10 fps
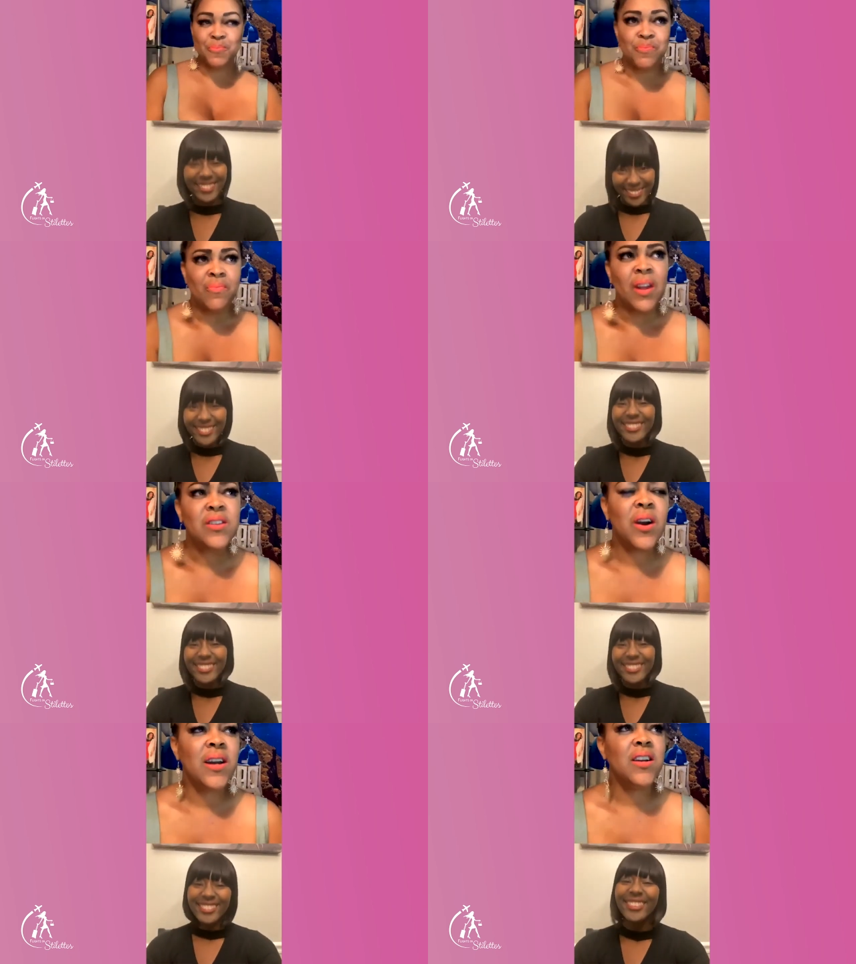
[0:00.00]
Speaker 1: So I
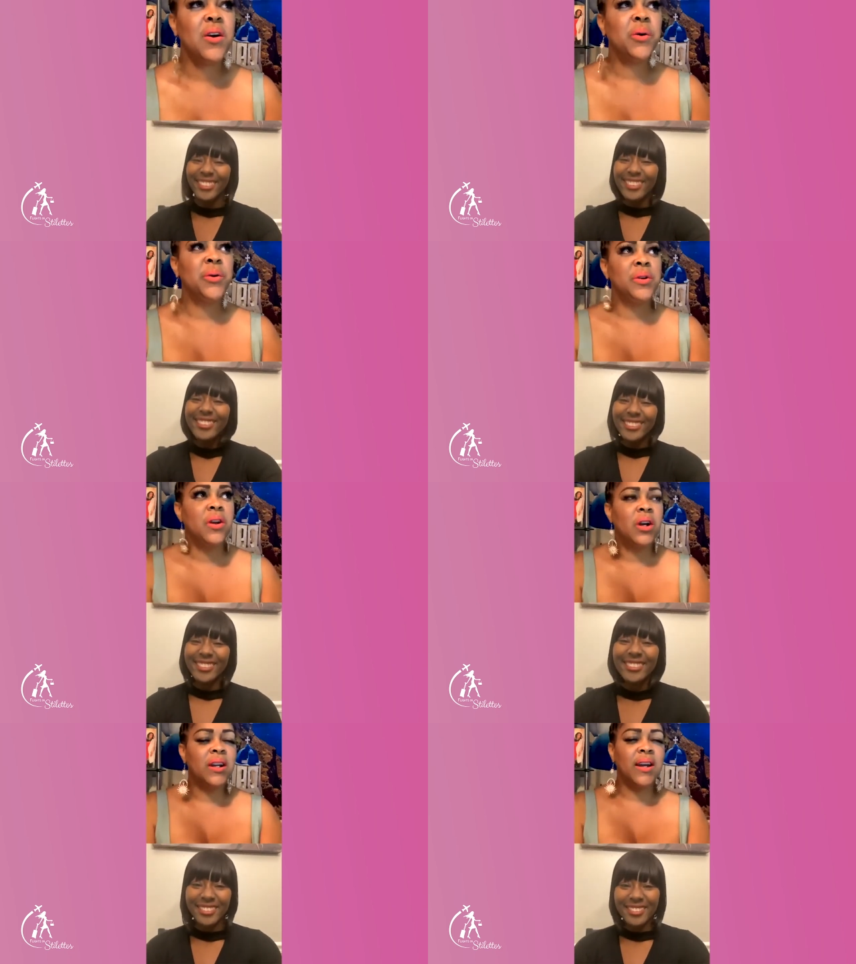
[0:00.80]
know, you know, a
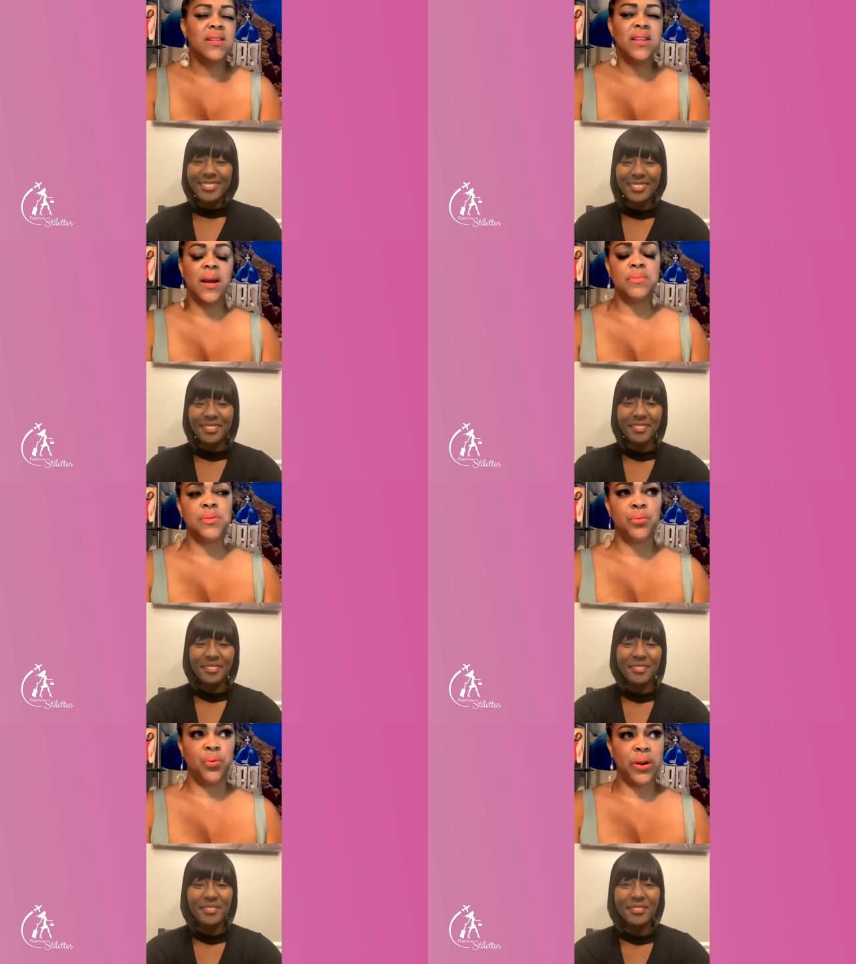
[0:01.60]
lot of times
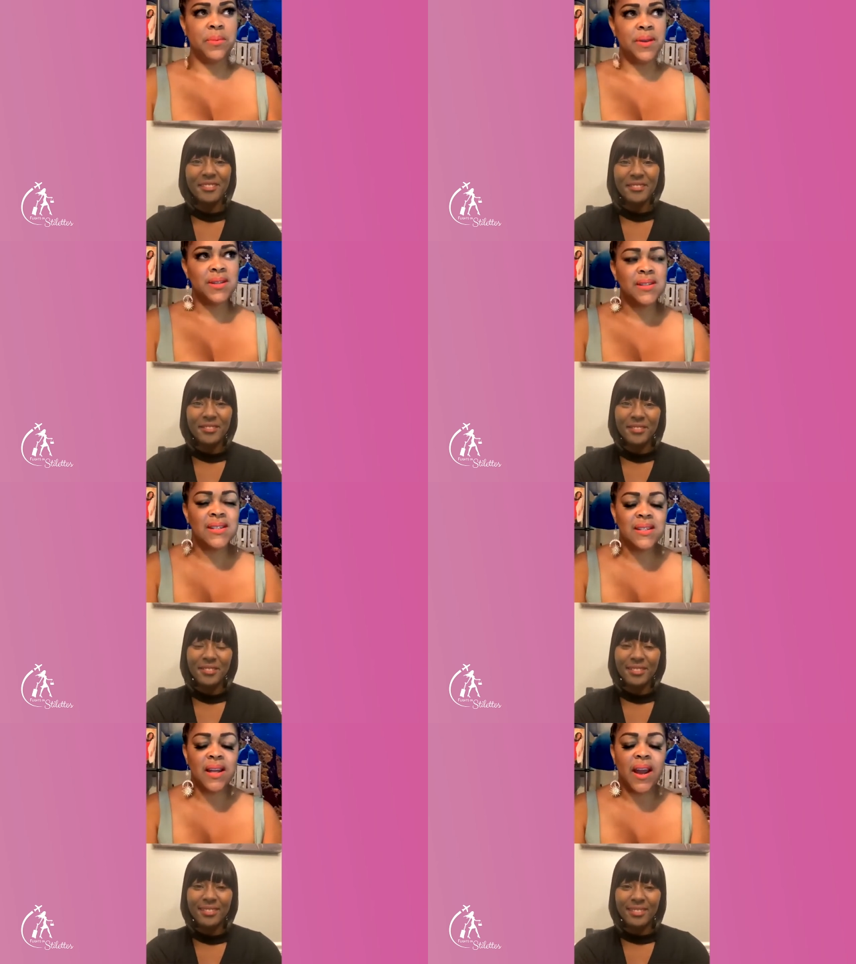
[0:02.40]
women
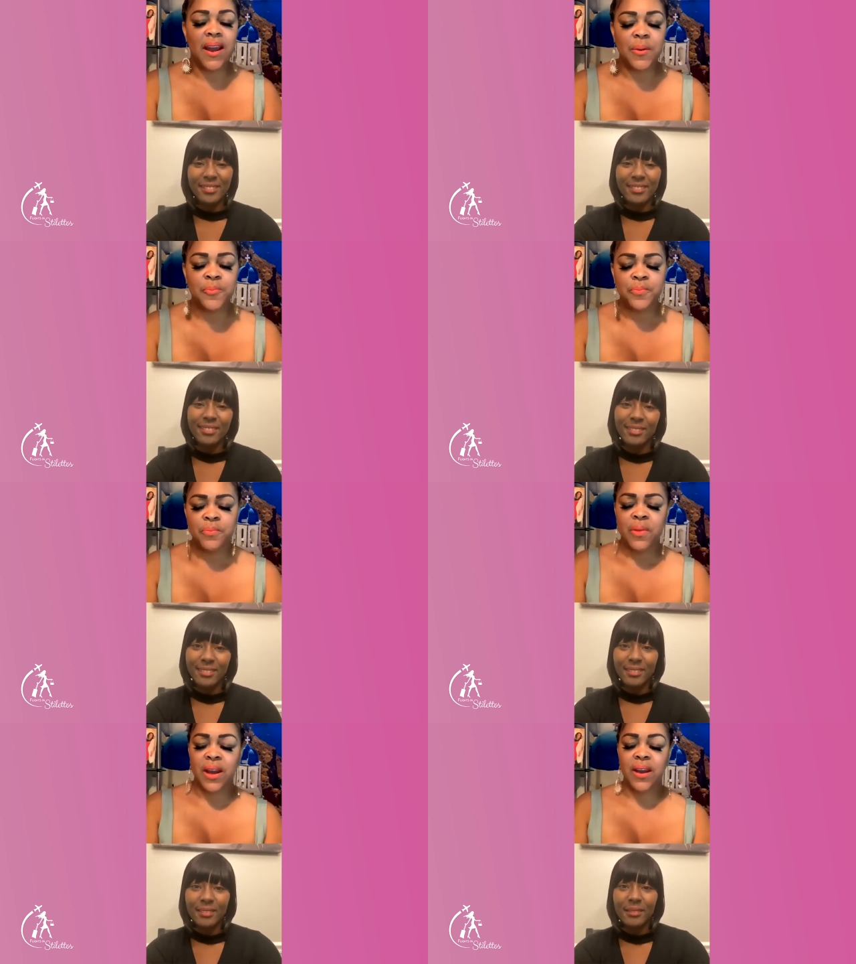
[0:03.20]
stay
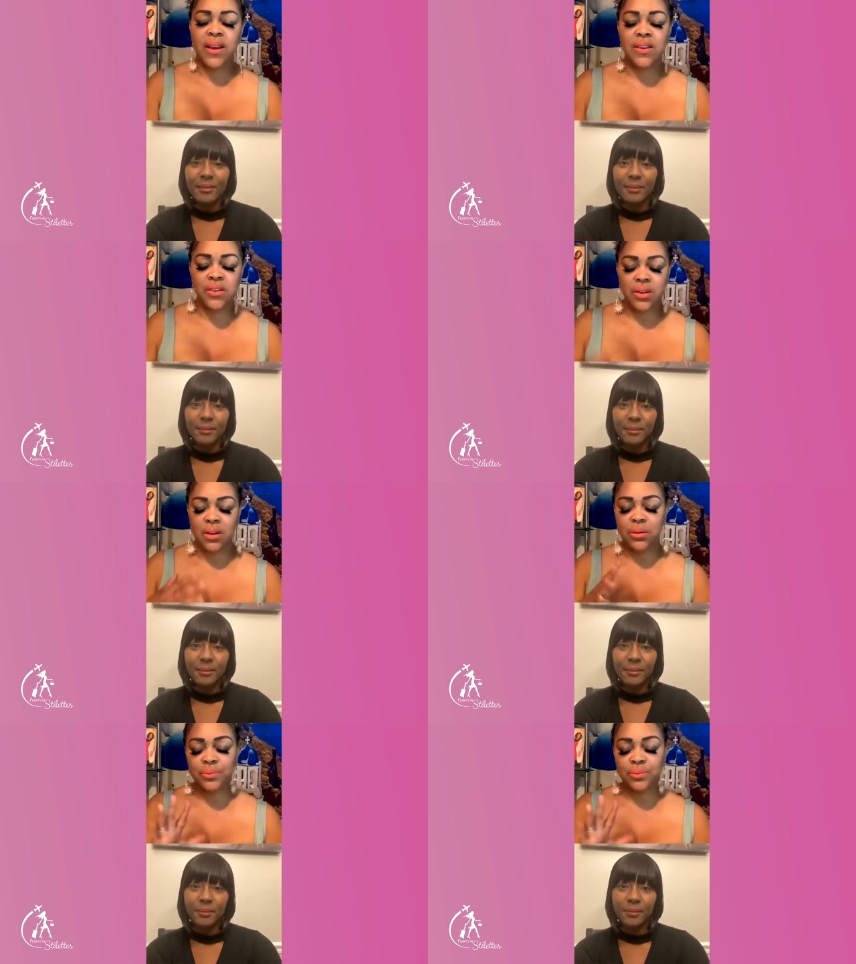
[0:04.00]
and, you know,